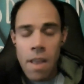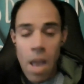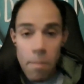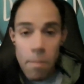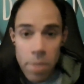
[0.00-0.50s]

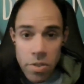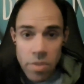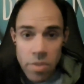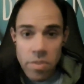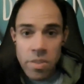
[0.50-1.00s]

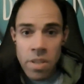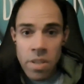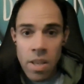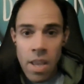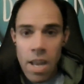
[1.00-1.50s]
ambitions,
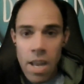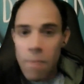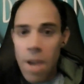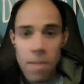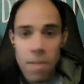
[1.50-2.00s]
and I'm
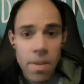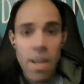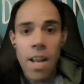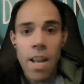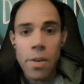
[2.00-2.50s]
confident,
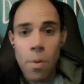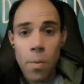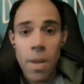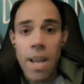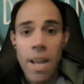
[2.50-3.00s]
and I
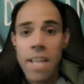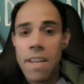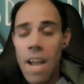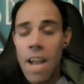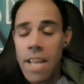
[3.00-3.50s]
know that I
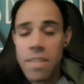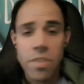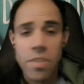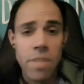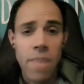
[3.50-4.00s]
can
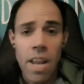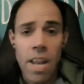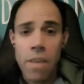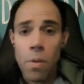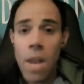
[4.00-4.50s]
achieve that.
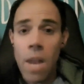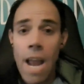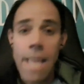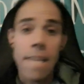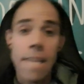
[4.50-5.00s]
I know that I
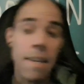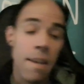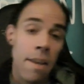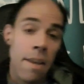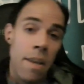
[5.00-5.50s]
can,
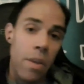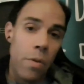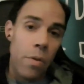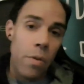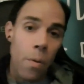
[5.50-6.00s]
you
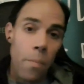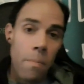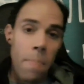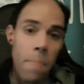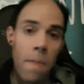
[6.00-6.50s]
know,
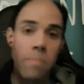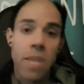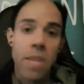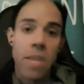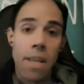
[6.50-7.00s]

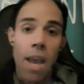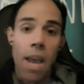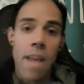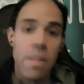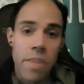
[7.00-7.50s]
obtain
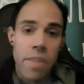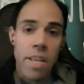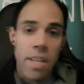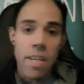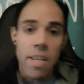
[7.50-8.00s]
anything
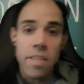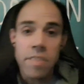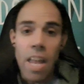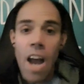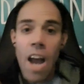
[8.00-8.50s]
it is
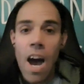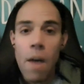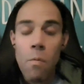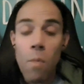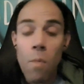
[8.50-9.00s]
that I
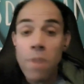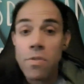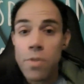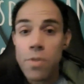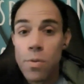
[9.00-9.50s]
want
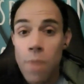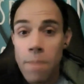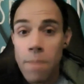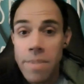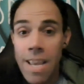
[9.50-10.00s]
to
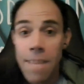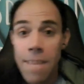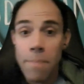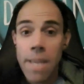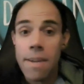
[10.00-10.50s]

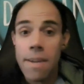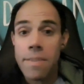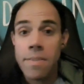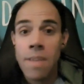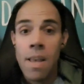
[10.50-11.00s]
obtain
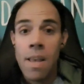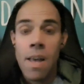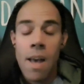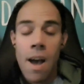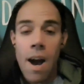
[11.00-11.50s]
because
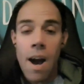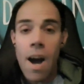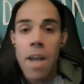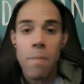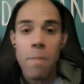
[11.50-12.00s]

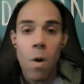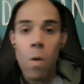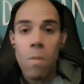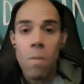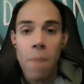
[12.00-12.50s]
I am
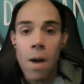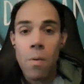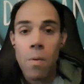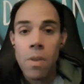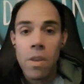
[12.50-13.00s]
all
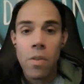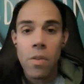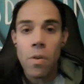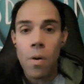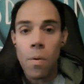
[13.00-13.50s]
about, you
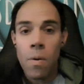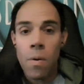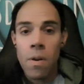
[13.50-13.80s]
know,